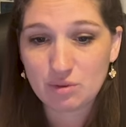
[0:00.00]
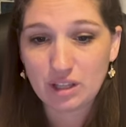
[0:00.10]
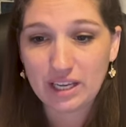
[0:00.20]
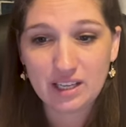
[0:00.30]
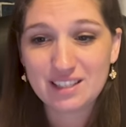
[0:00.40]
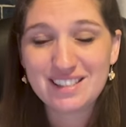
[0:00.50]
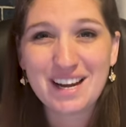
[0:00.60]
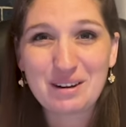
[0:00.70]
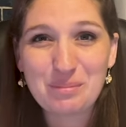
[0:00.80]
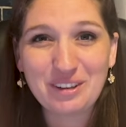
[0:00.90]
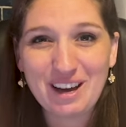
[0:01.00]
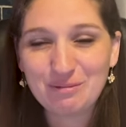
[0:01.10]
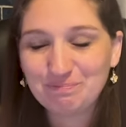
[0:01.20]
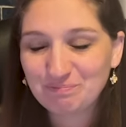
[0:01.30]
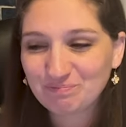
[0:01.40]
lighting is terrible
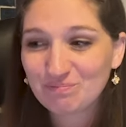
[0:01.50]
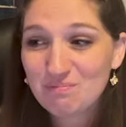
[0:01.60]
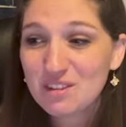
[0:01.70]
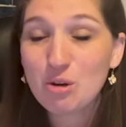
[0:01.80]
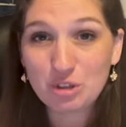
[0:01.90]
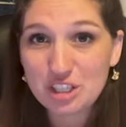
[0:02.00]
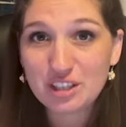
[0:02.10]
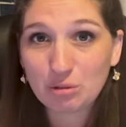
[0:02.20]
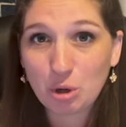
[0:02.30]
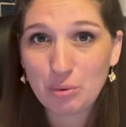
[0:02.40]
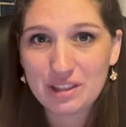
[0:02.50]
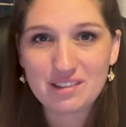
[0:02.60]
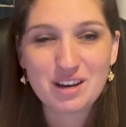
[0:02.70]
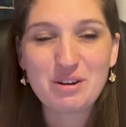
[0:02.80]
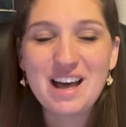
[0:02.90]
now we're just going to roll with
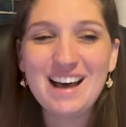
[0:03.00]
it though.